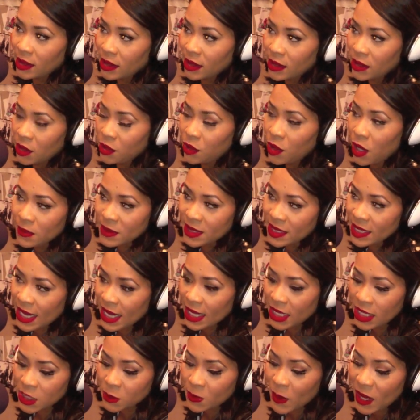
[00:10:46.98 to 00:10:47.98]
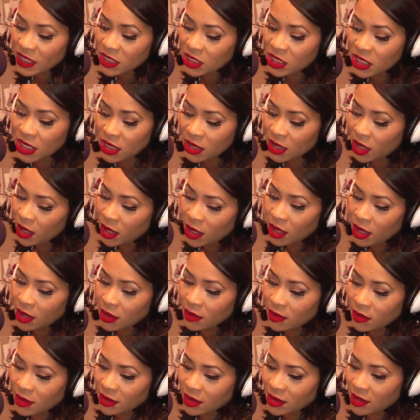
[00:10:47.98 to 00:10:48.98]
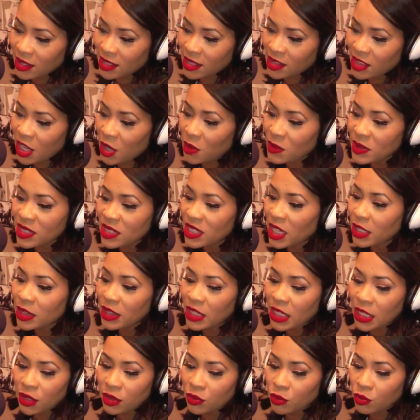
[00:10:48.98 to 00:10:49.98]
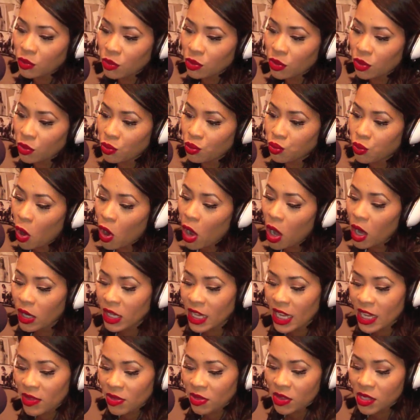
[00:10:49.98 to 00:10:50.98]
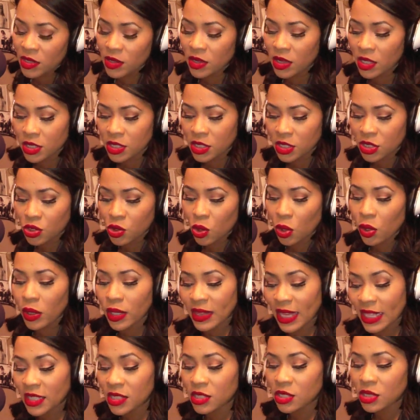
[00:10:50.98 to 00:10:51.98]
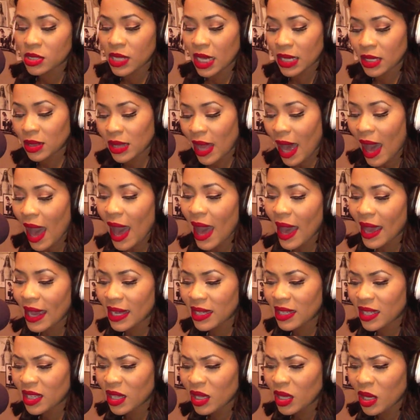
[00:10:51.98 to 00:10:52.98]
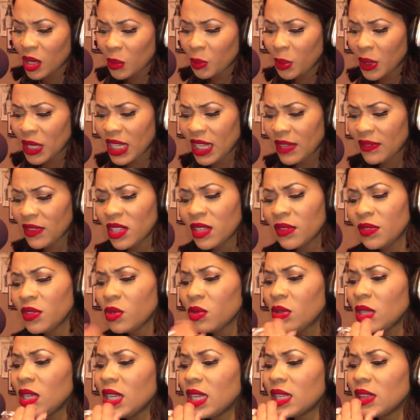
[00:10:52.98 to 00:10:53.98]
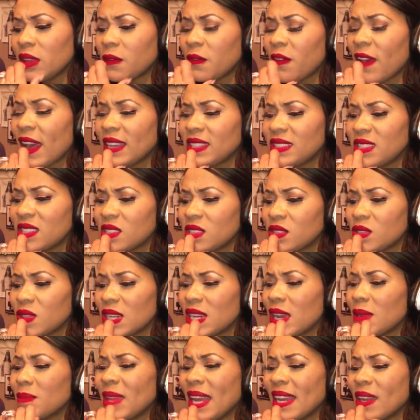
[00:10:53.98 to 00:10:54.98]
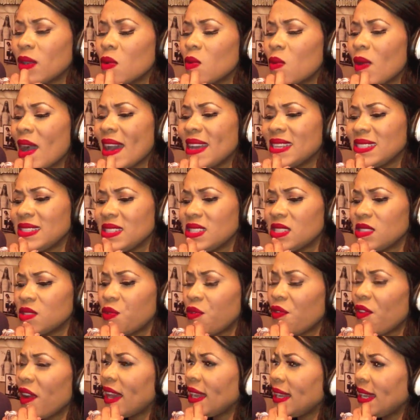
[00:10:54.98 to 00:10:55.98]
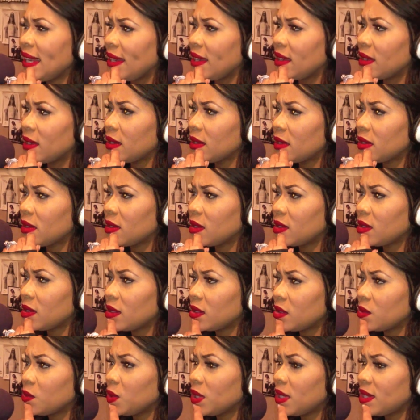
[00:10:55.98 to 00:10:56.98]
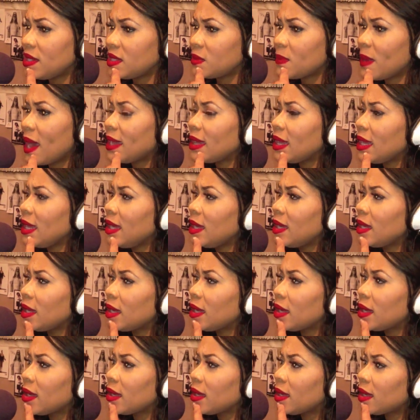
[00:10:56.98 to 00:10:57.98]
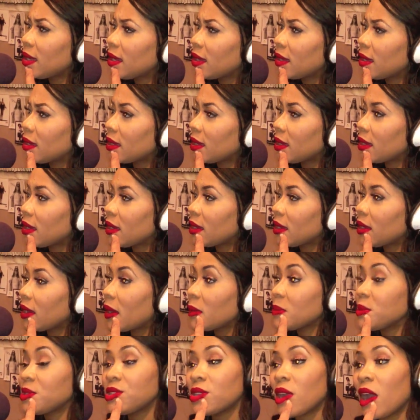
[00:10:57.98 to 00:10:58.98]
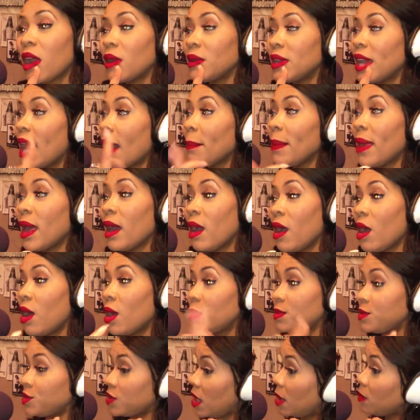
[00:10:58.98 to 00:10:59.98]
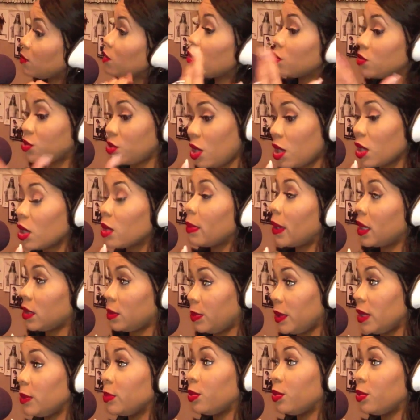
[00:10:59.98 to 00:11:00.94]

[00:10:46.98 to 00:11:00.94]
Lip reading: You know what I'm saying? Especially, there was nothing wrong in the story. They lied. But even if you look at the facts of the story, I'm like, well, why is this funny? Right. Ricky Smiley? I'm sorry. I'm at home, so I'm going to talk about it.